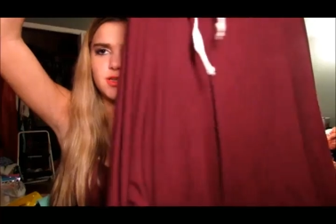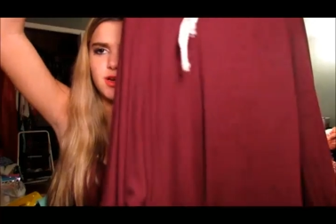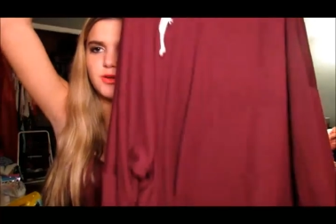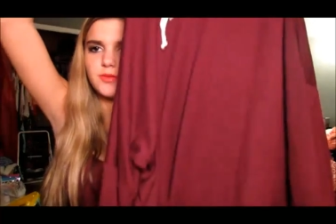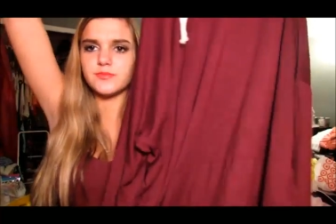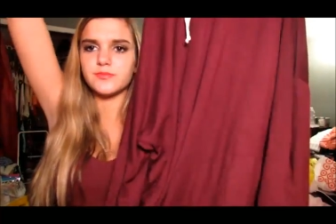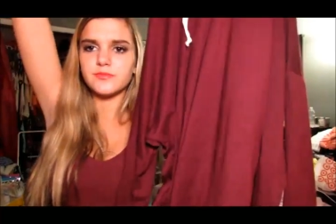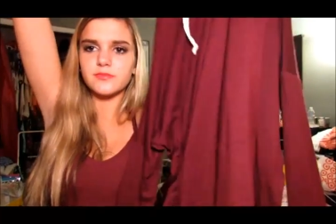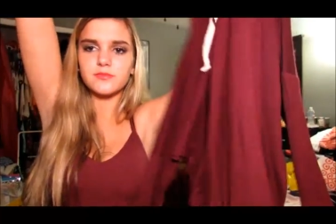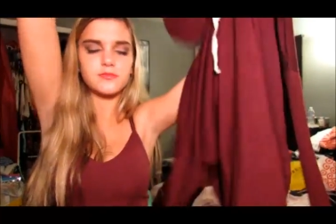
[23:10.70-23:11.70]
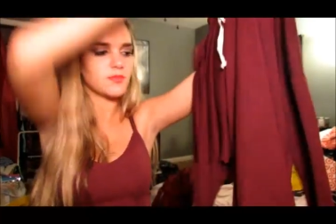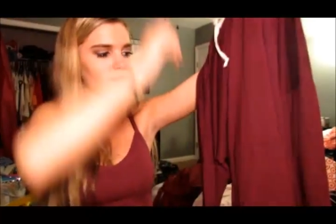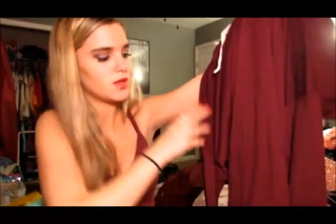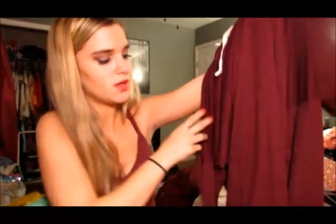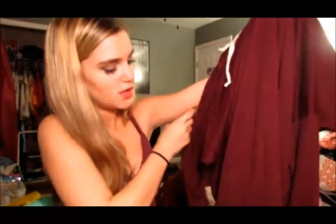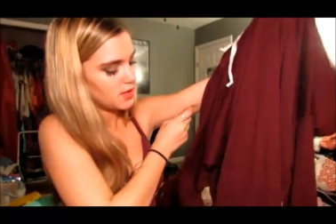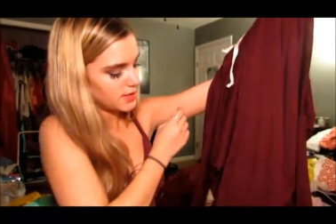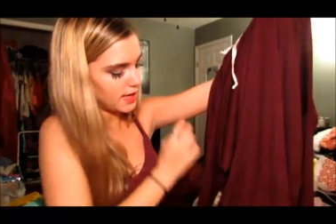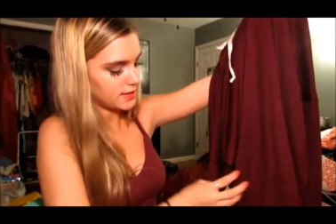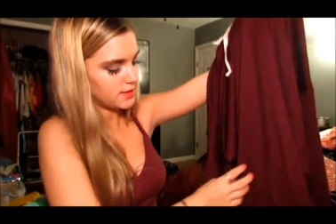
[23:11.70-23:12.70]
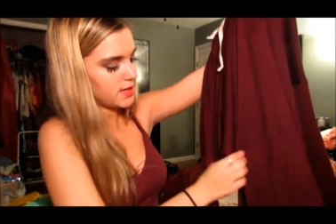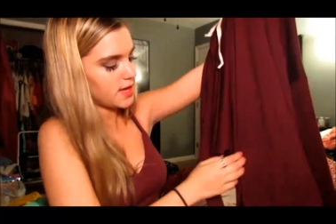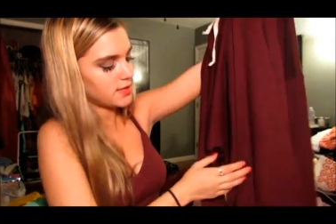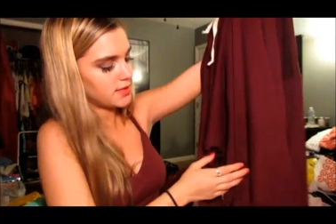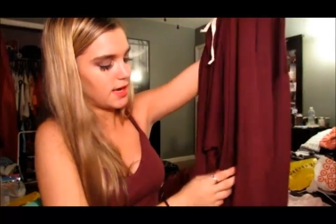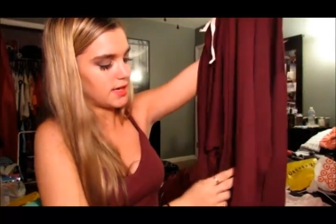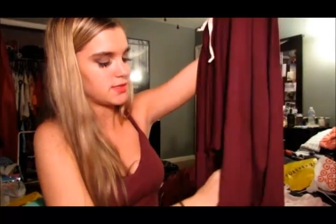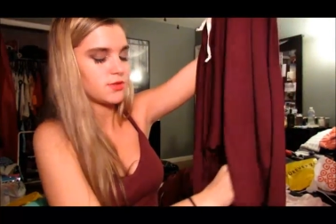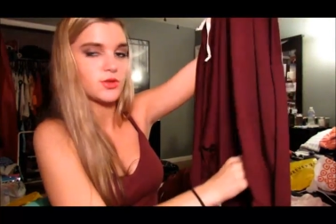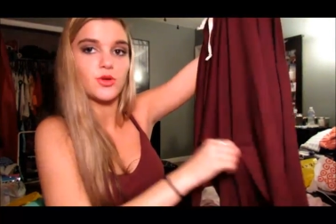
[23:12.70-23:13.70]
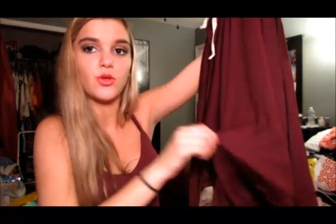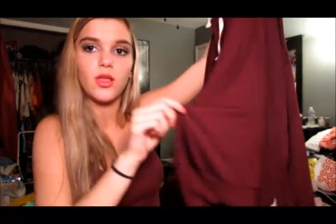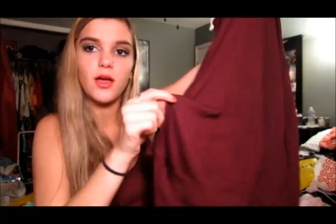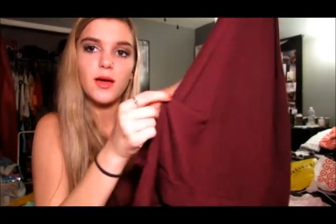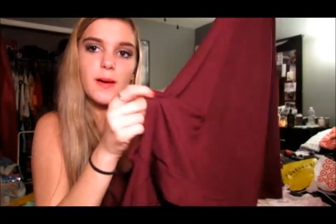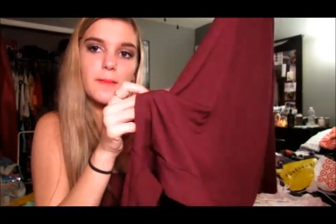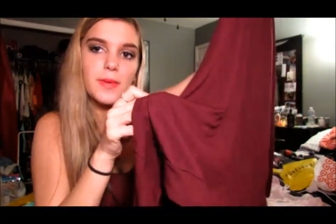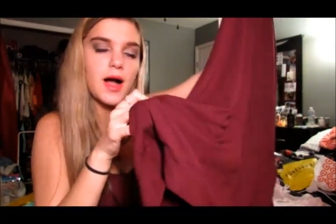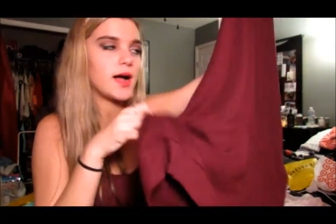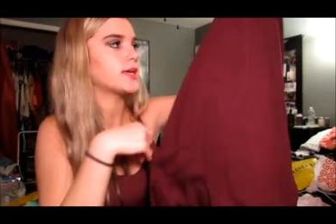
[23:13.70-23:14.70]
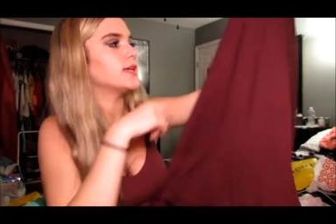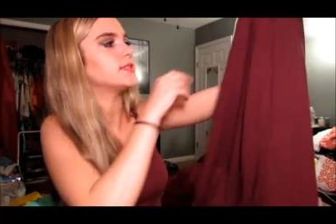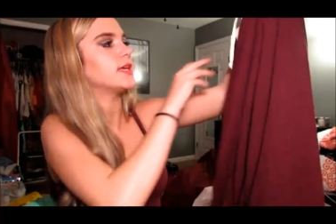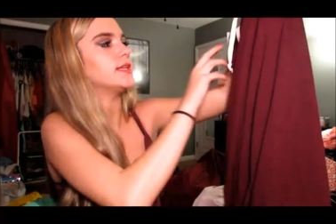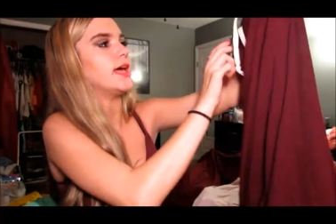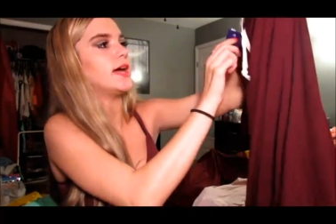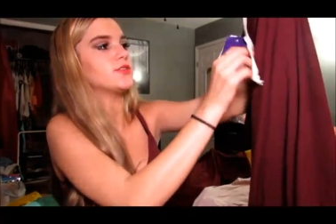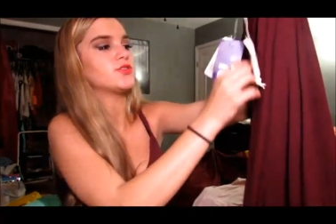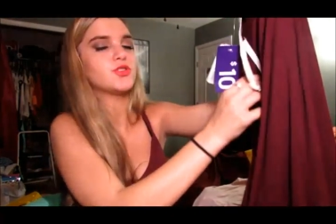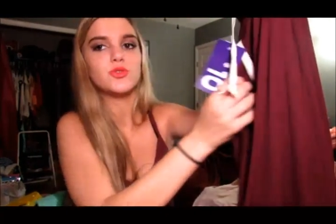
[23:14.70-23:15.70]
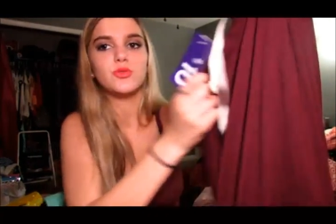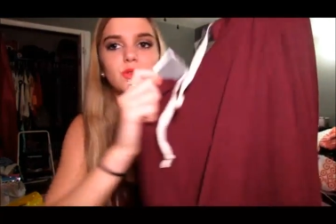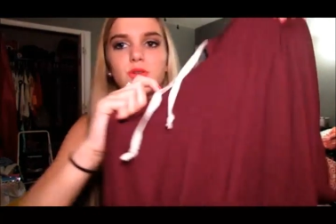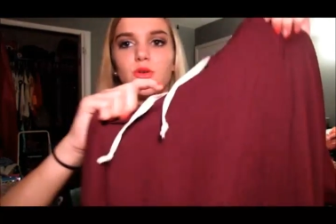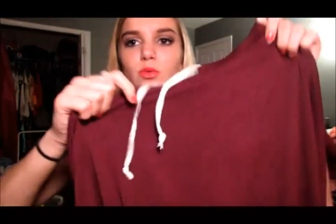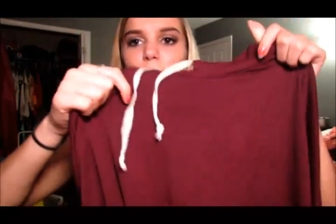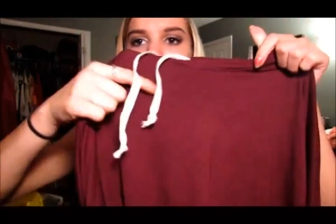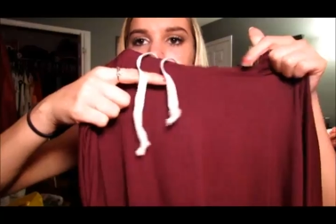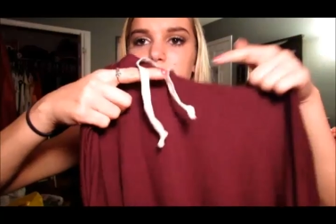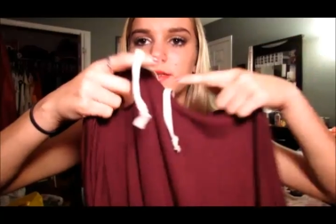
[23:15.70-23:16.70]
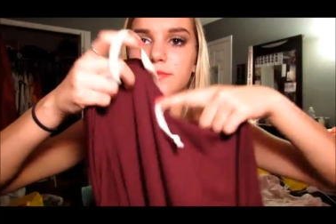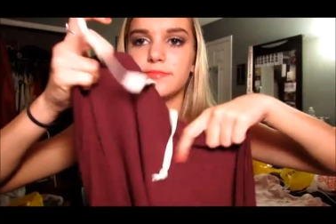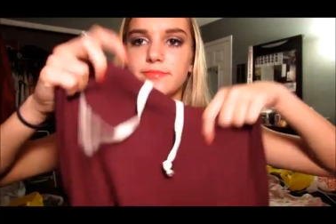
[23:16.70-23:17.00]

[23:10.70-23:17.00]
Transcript: so, yeah, and again, it has the little pockets, and it has two little white